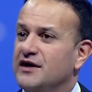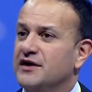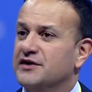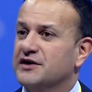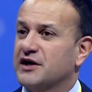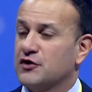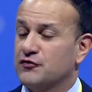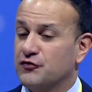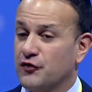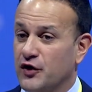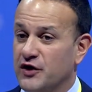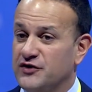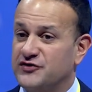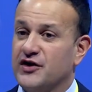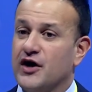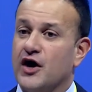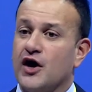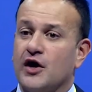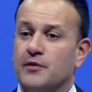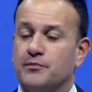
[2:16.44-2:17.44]
that avoids a
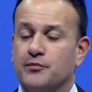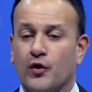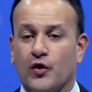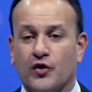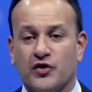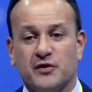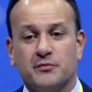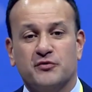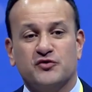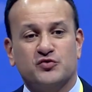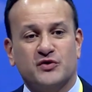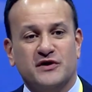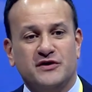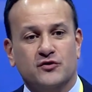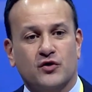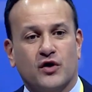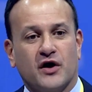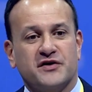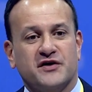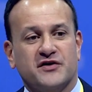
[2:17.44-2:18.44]
hard border between
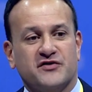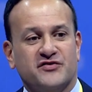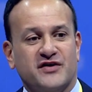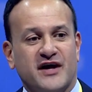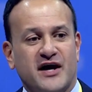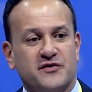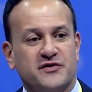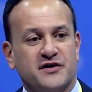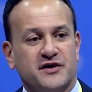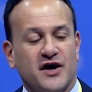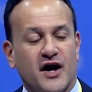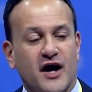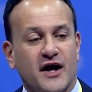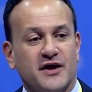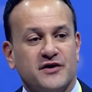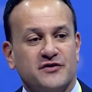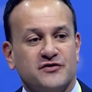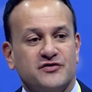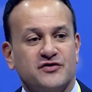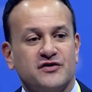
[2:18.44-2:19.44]
North and South in
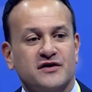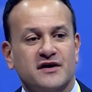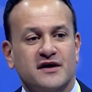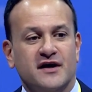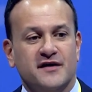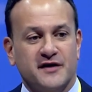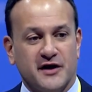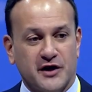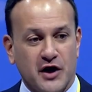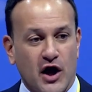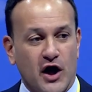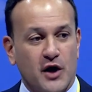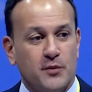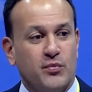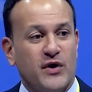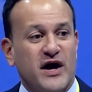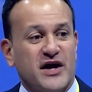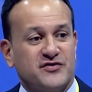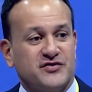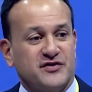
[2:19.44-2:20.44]
Ireland, that hard
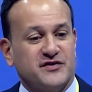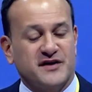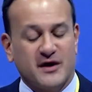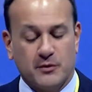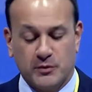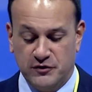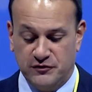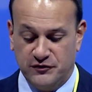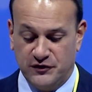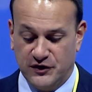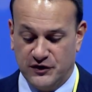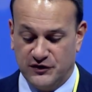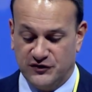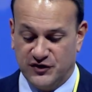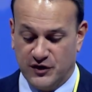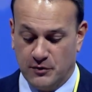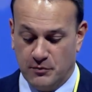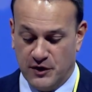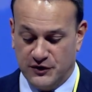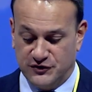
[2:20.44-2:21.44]
Brexit that we feared
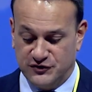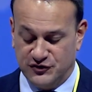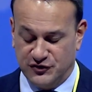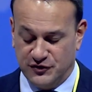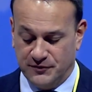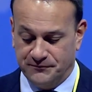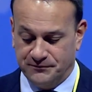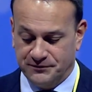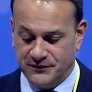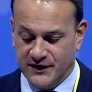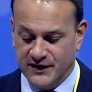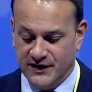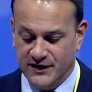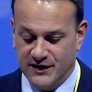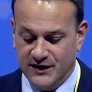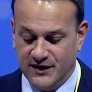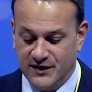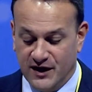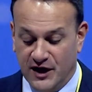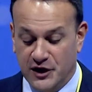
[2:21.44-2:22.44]
so much.
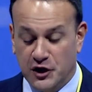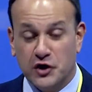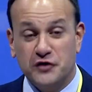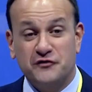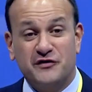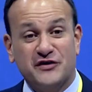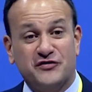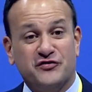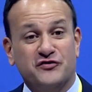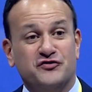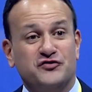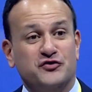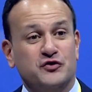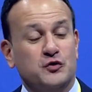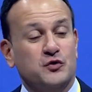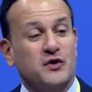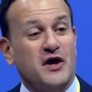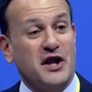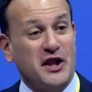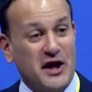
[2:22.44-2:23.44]
I know you've listened
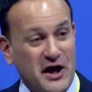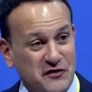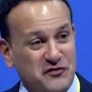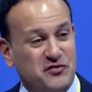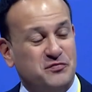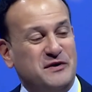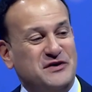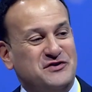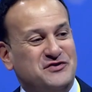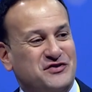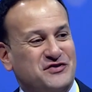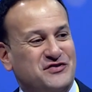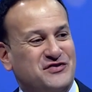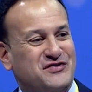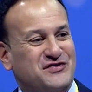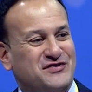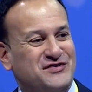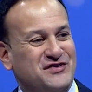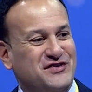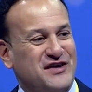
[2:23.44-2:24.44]
to a lot of
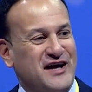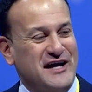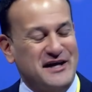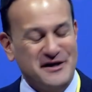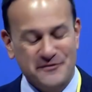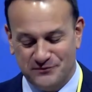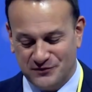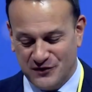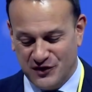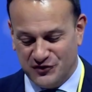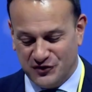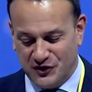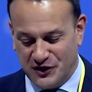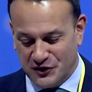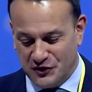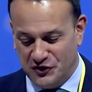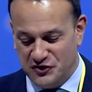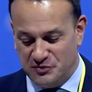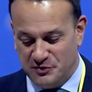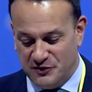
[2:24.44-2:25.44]
speeches today, so I'm
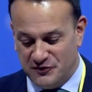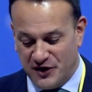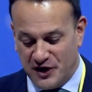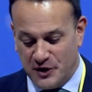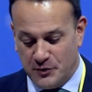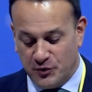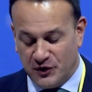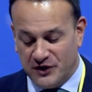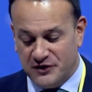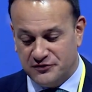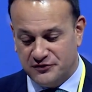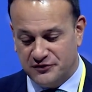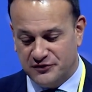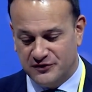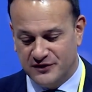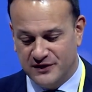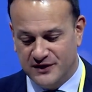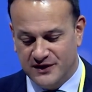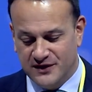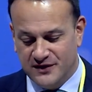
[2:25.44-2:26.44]
going to be very brief
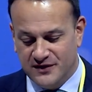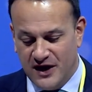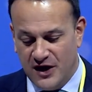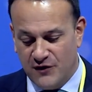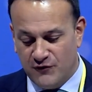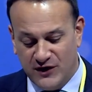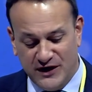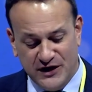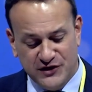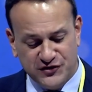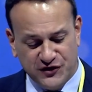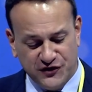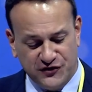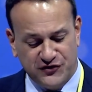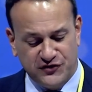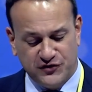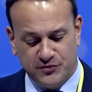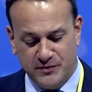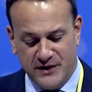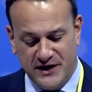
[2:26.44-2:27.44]
and really
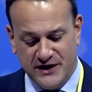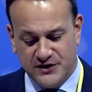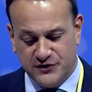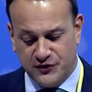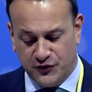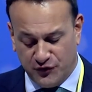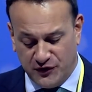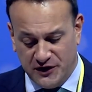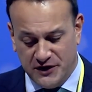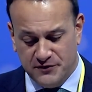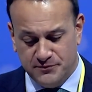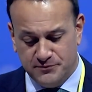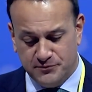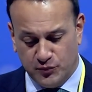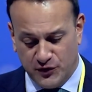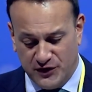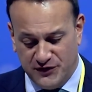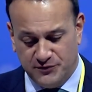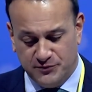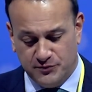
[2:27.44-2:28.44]
just make three
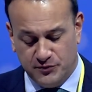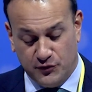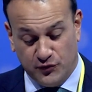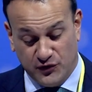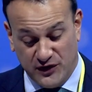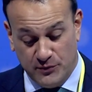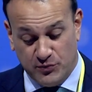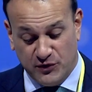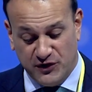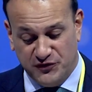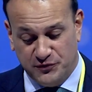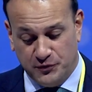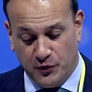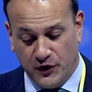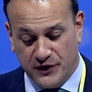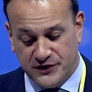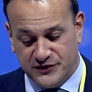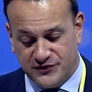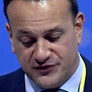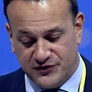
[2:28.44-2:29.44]
brief
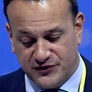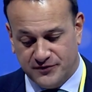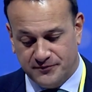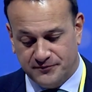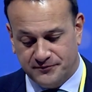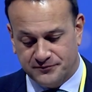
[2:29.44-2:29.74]
points.